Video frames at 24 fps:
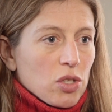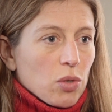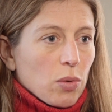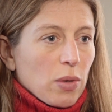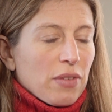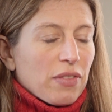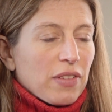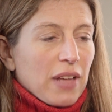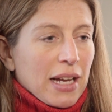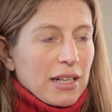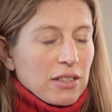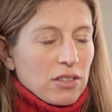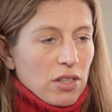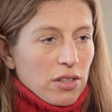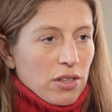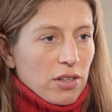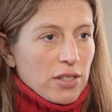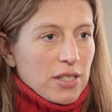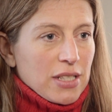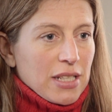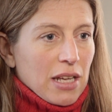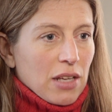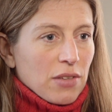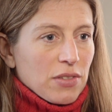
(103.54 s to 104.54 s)
to reflect on
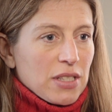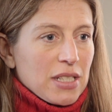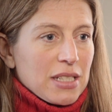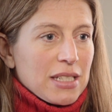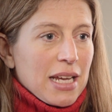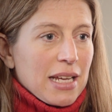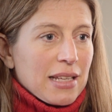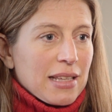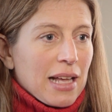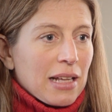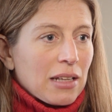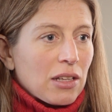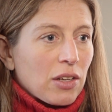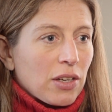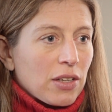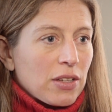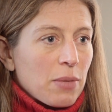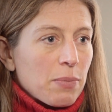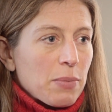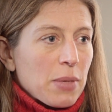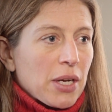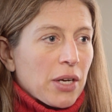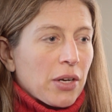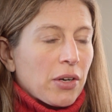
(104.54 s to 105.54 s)
ourselves, to take that look in
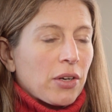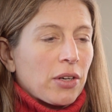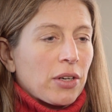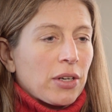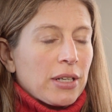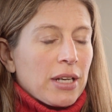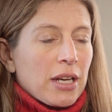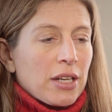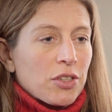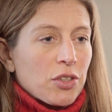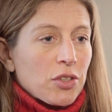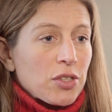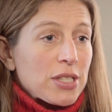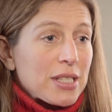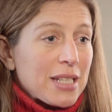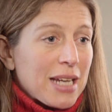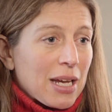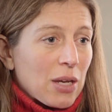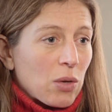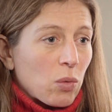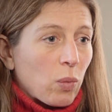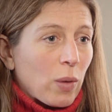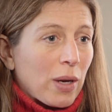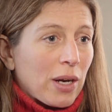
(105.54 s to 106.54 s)
the mirror and
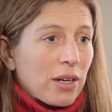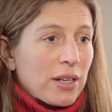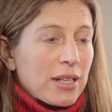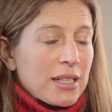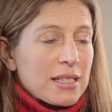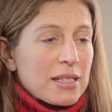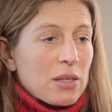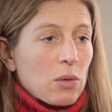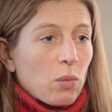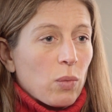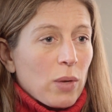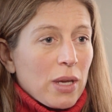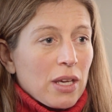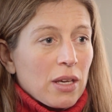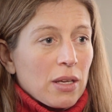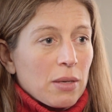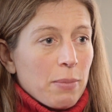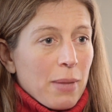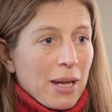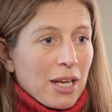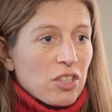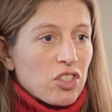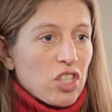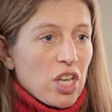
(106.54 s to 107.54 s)
understand where it is that we could make